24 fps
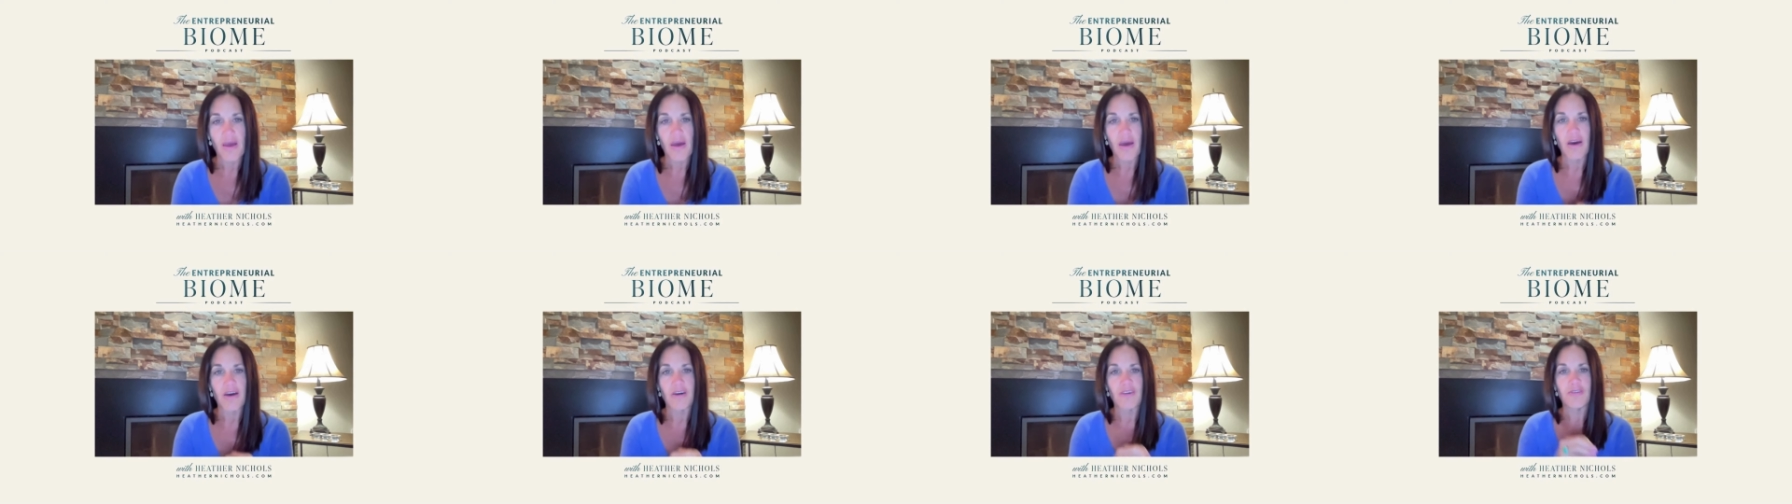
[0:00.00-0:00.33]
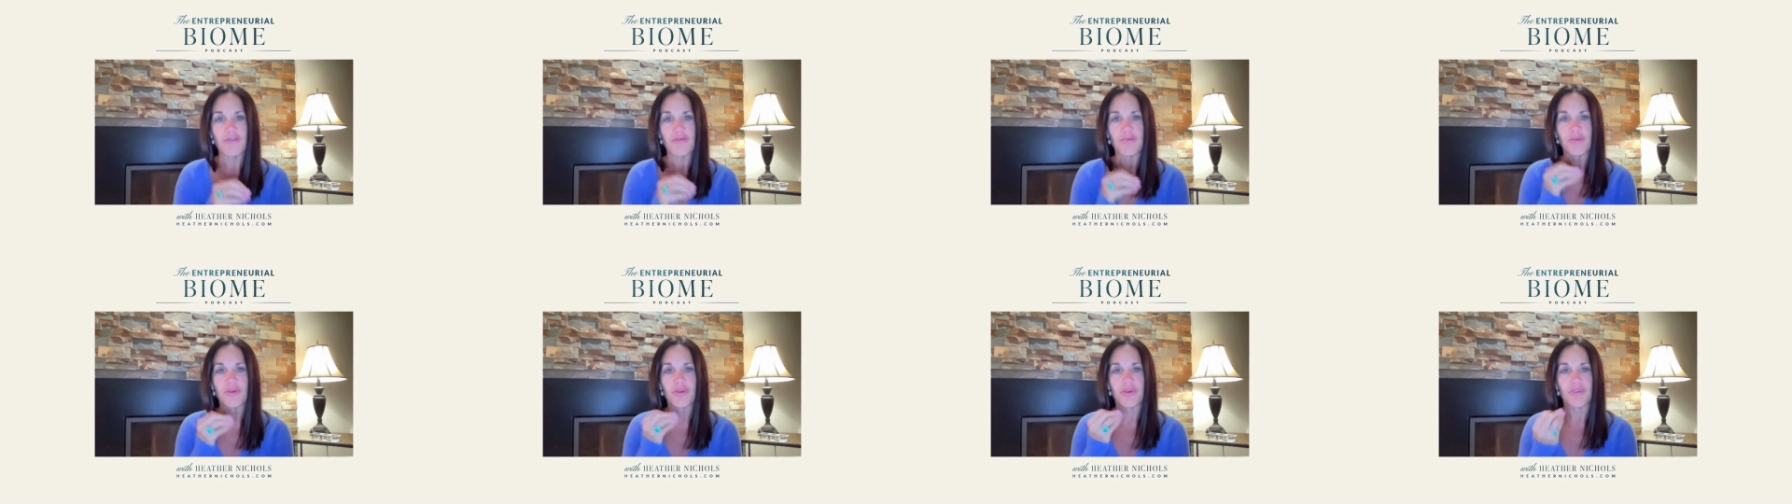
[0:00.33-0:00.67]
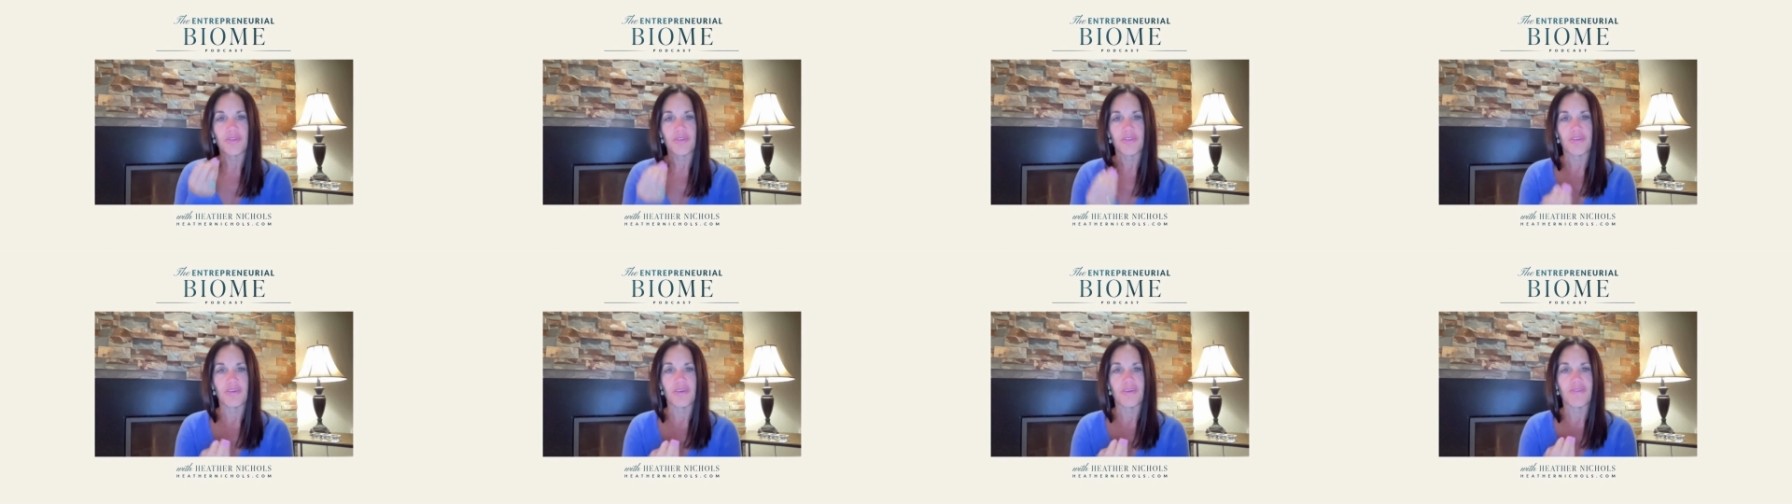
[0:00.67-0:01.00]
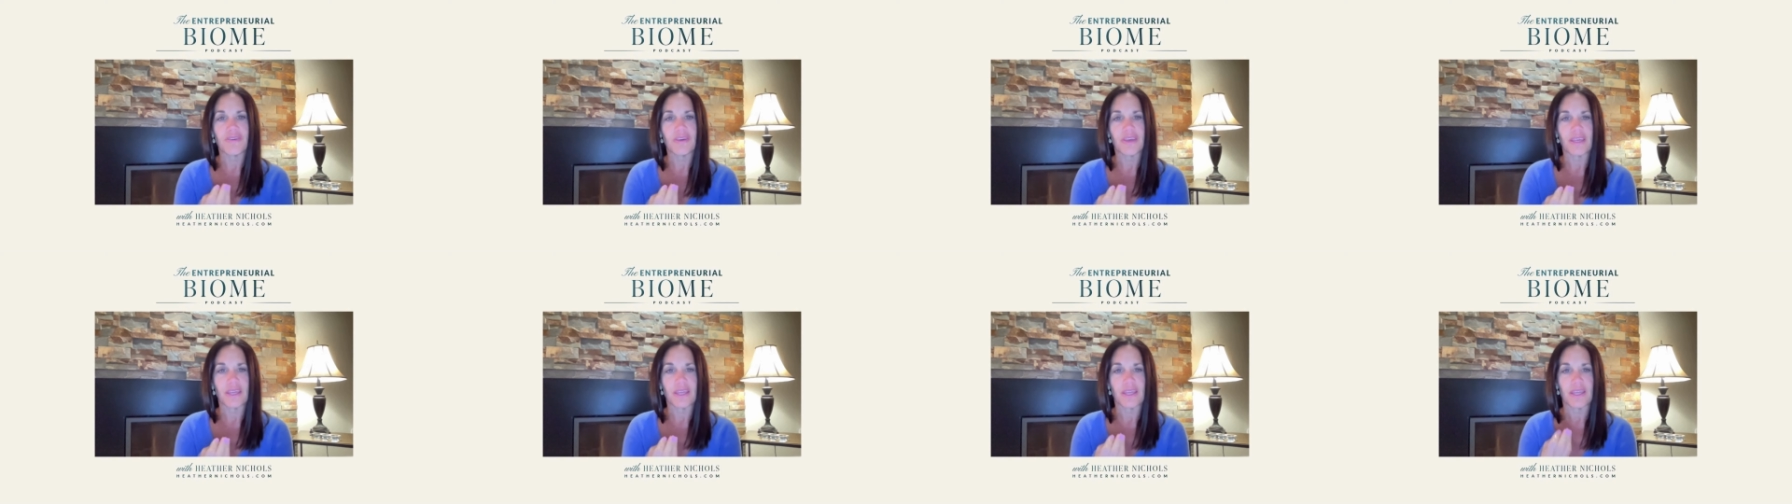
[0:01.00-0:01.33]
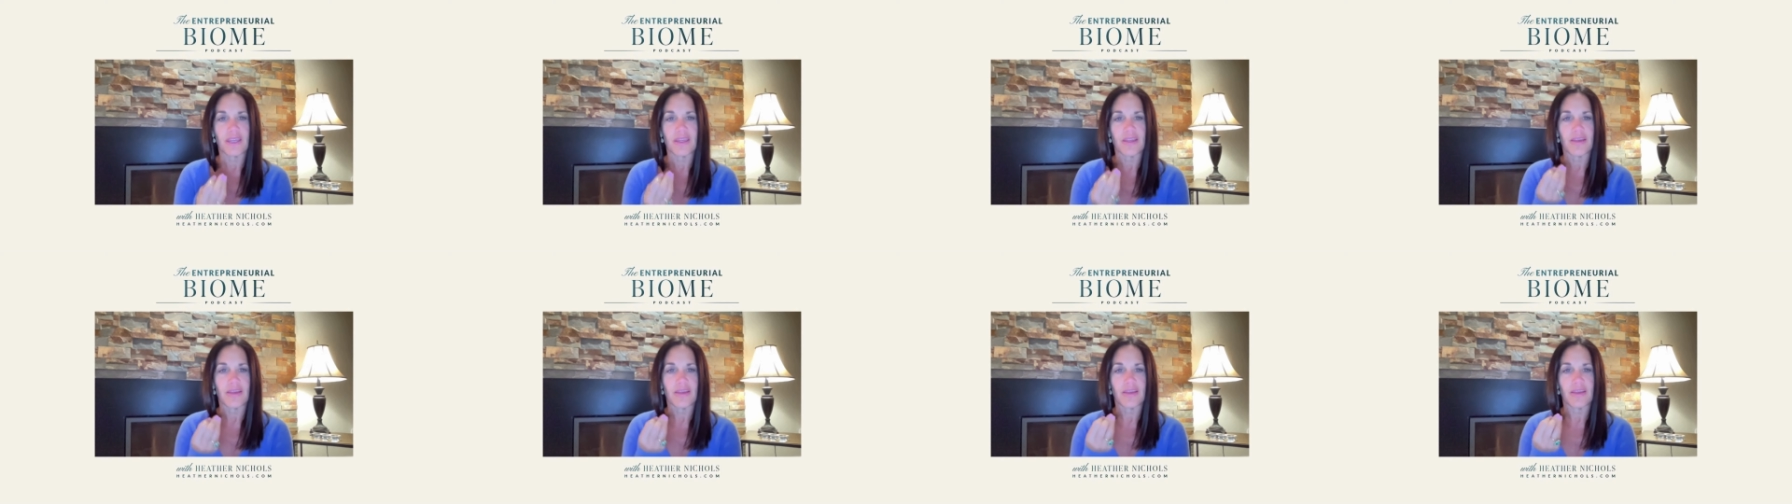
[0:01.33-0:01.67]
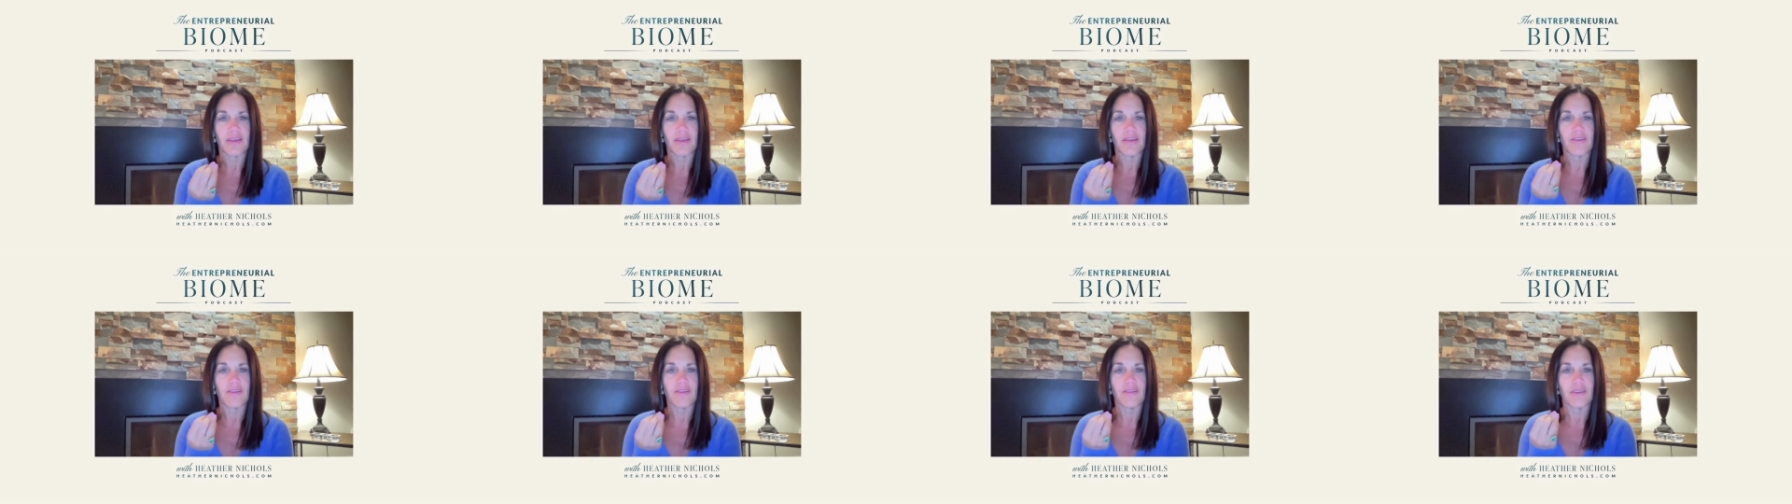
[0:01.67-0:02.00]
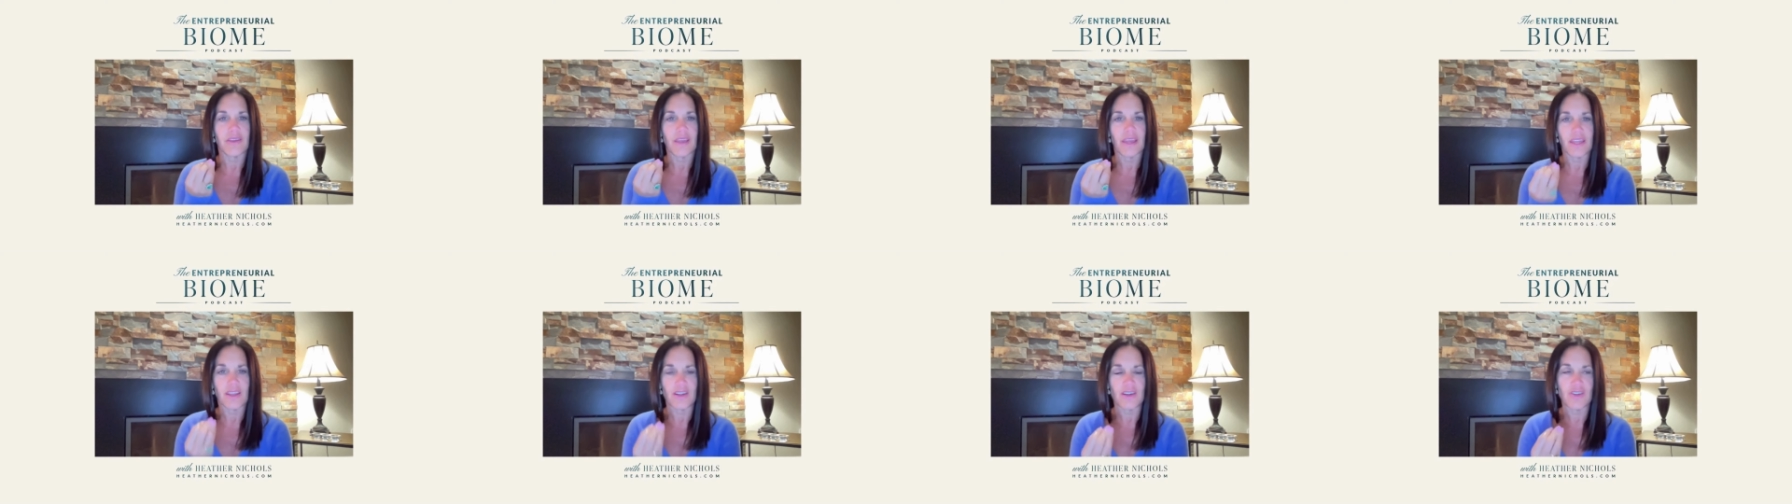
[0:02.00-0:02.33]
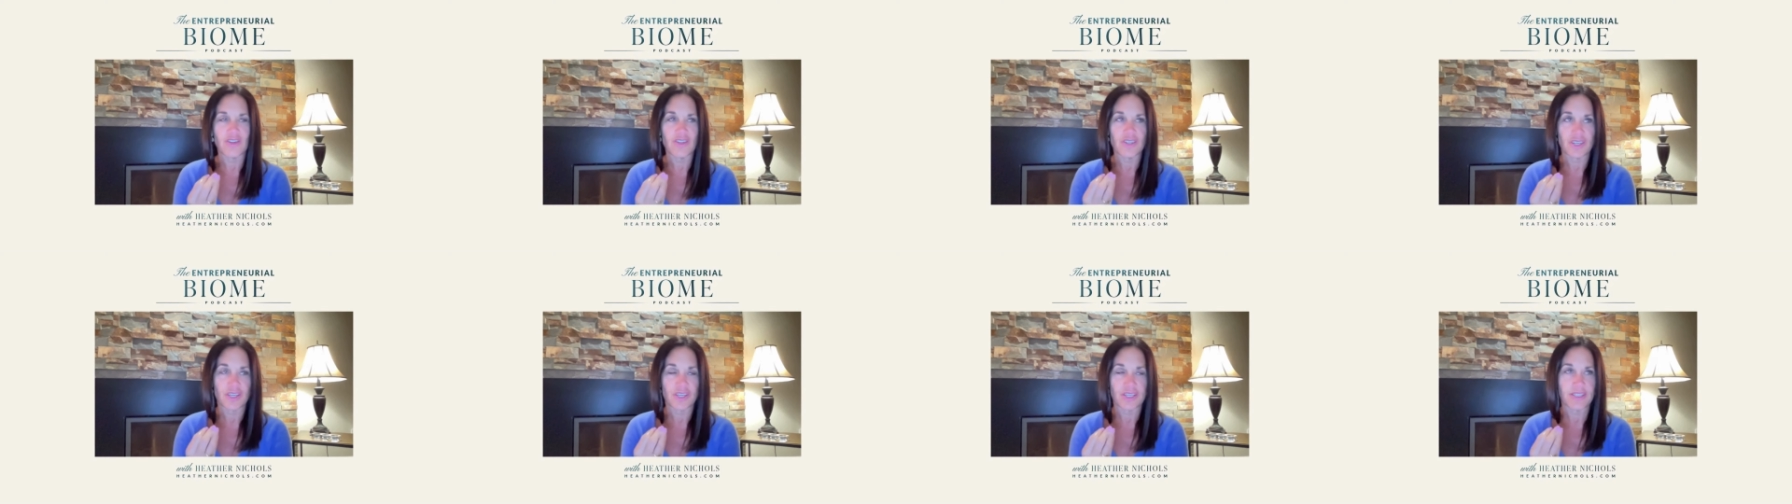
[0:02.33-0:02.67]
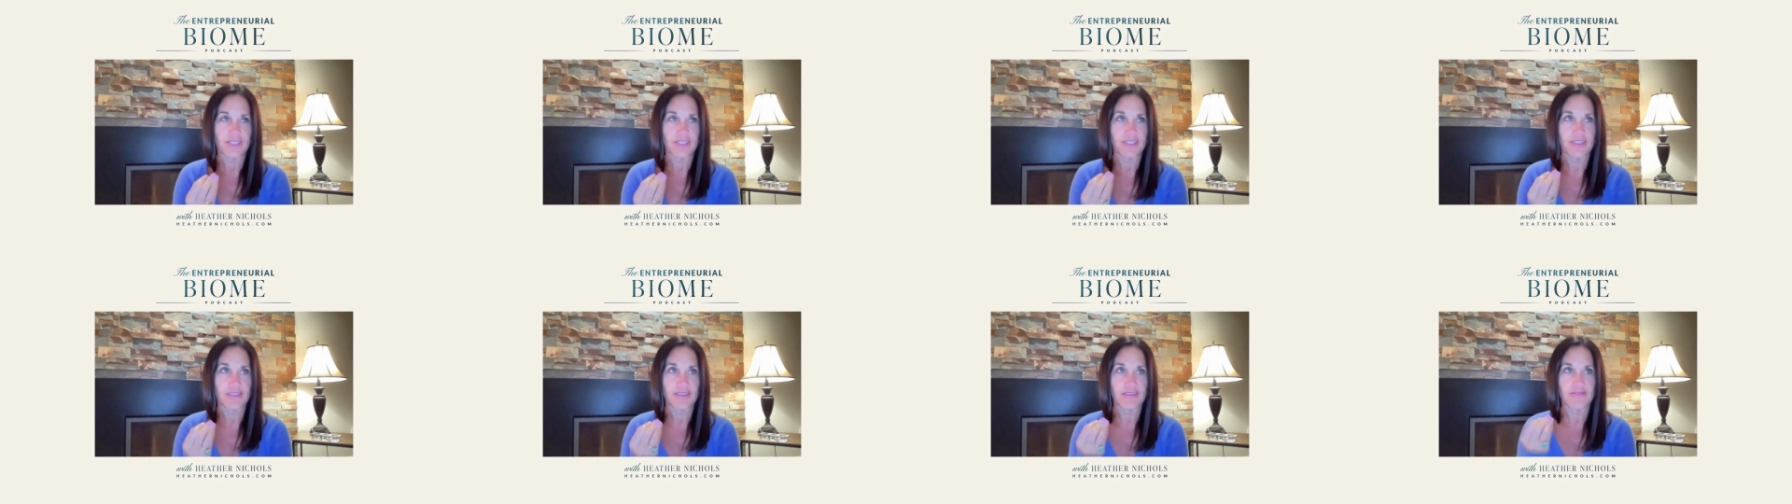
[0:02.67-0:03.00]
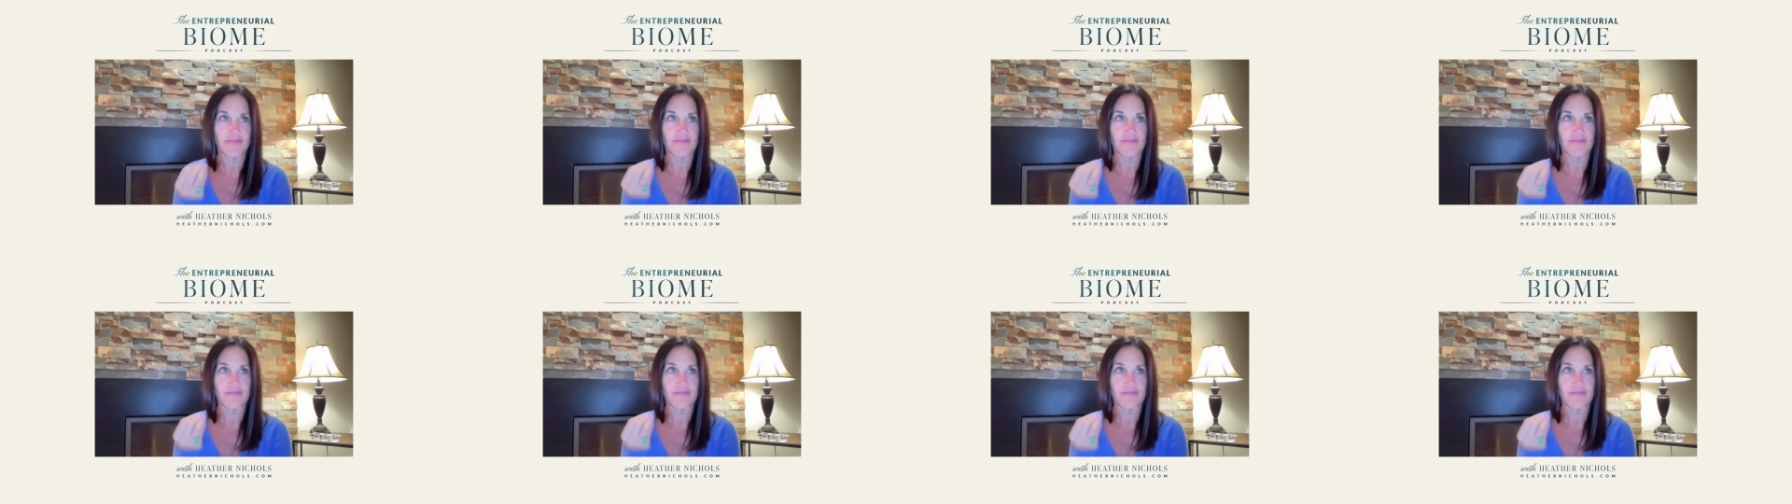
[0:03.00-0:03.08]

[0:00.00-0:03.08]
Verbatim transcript: of perceiving energies